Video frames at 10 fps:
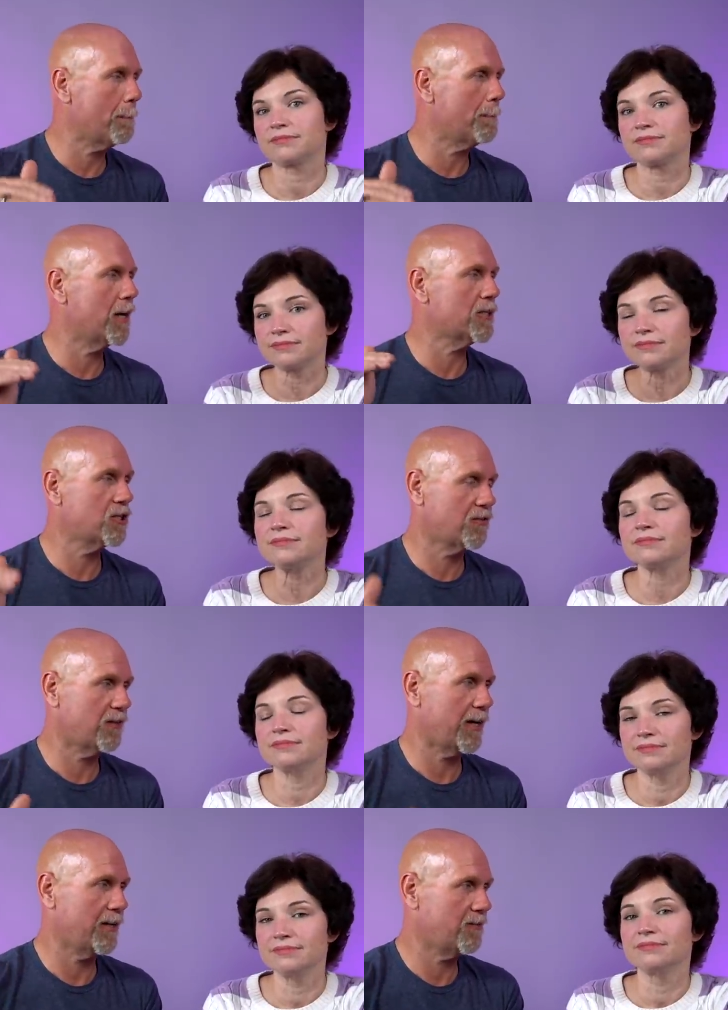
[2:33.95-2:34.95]
Speaker 1: much
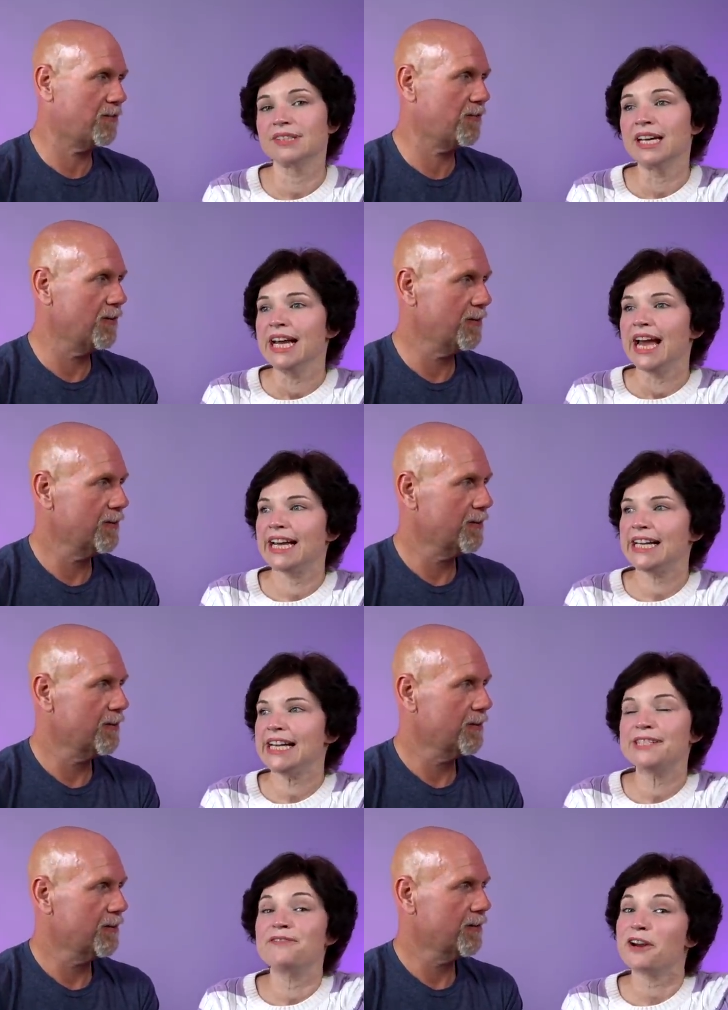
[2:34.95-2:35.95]
sense.
Speaker 2: And
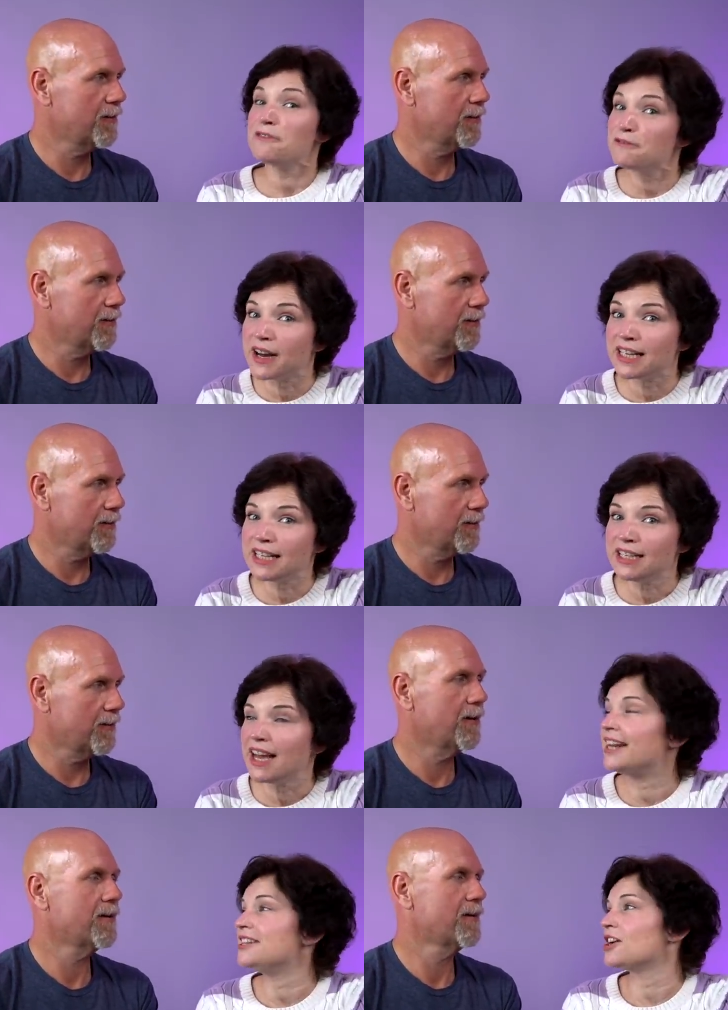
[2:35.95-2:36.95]
he's very funny,
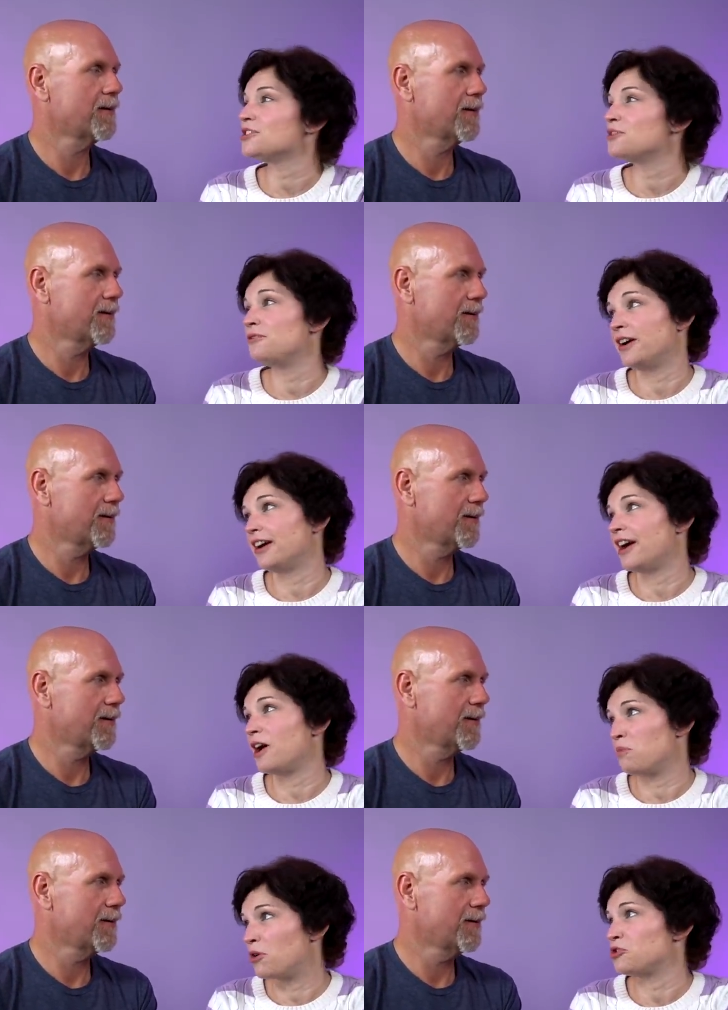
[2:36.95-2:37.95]
and he's also very
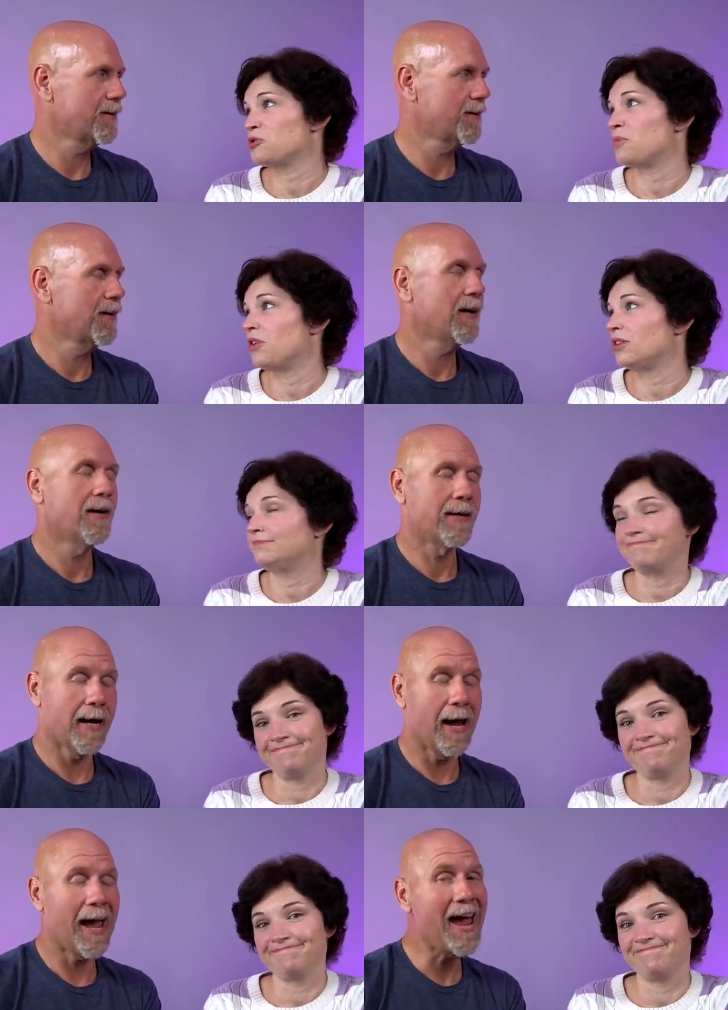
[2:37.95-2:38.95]
approachable.
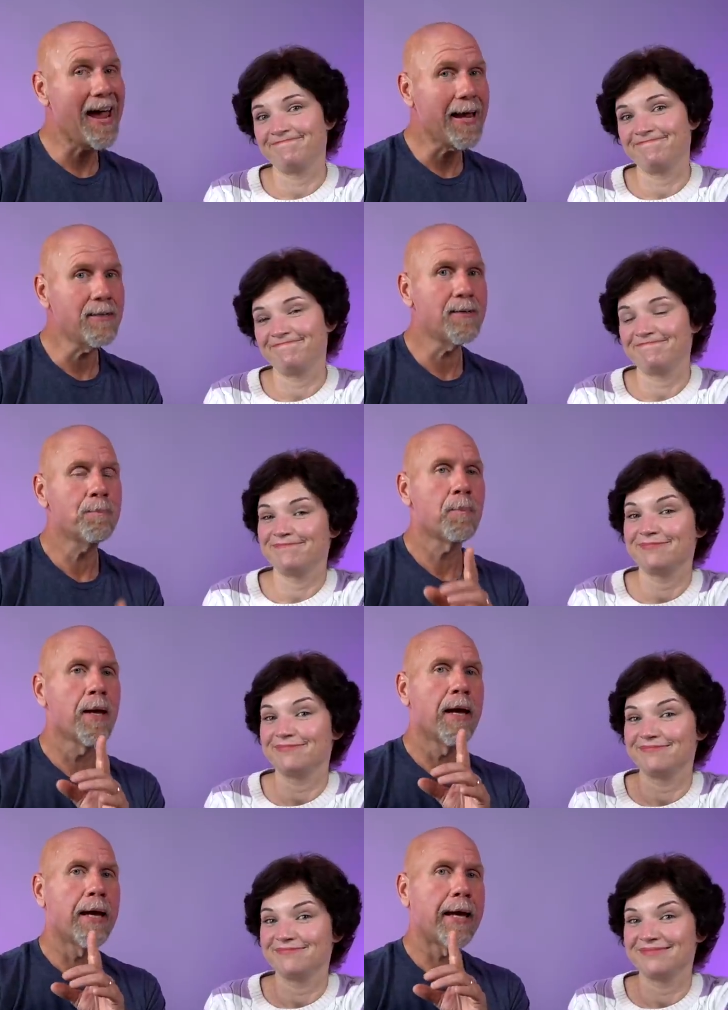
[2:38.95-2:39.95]
Speaker 1: Yeah, and
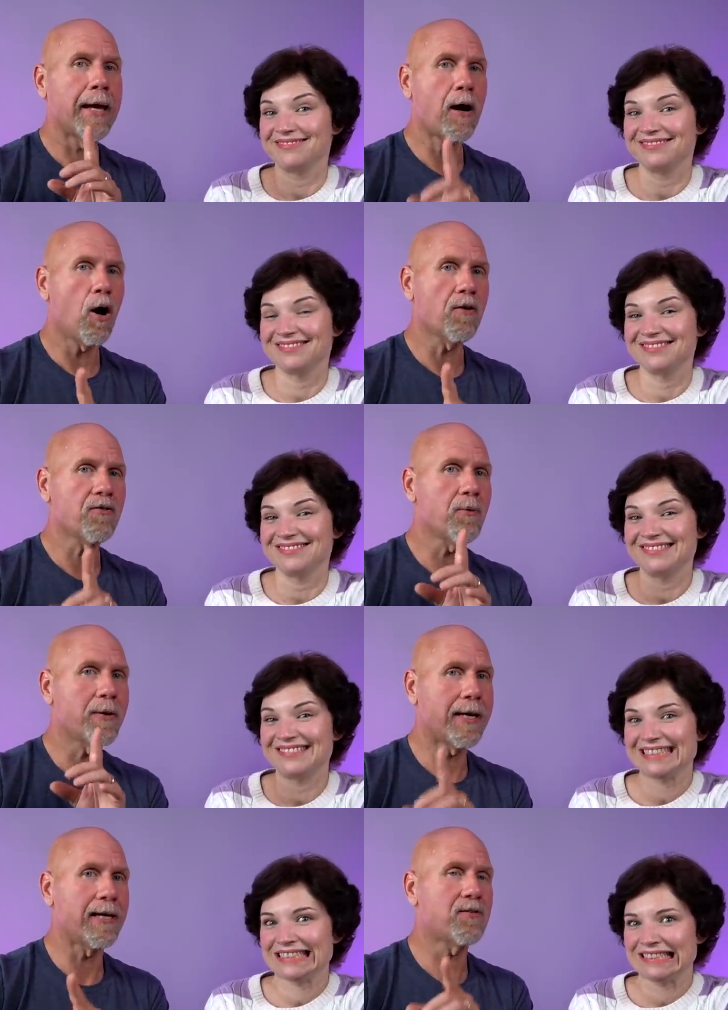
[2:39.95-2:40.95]
he also
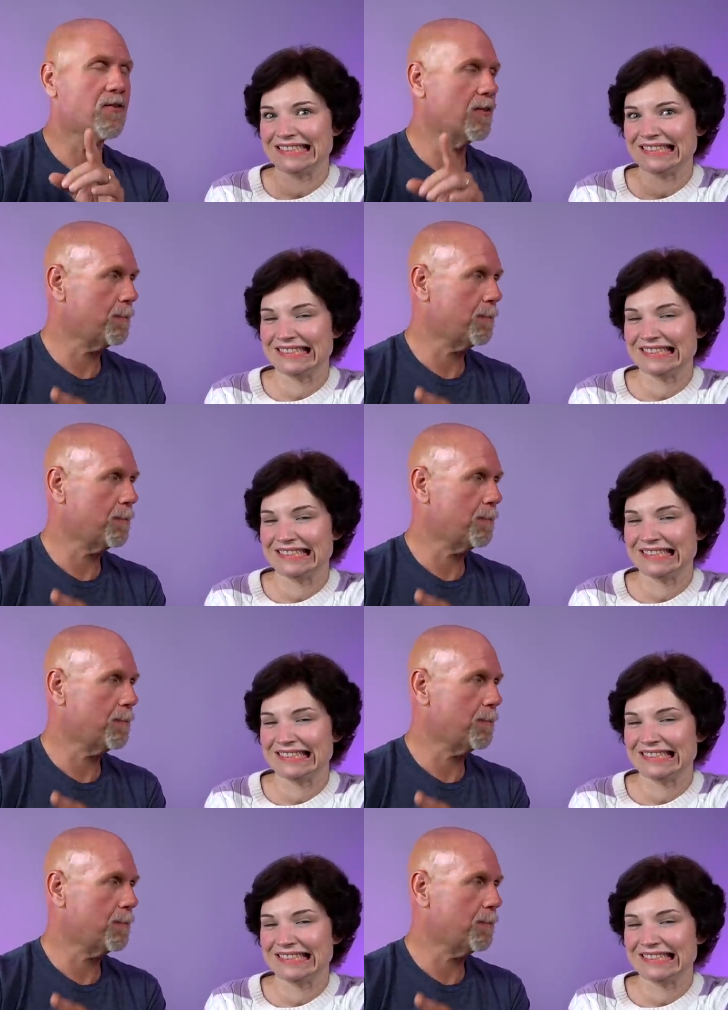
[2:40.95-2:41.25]
gets to the